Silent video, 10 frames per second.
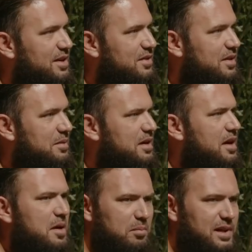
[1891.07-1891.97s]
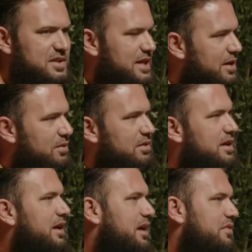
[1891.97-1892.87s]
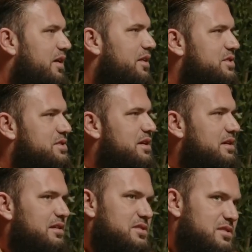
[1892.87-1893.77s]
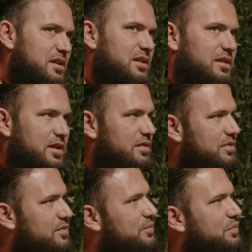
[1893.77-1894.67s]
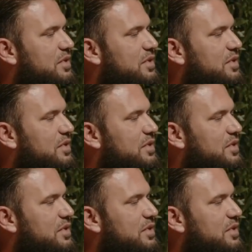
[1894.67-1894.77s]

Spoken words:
You know what I mean? Plus, I don't think any father is going to necessarily give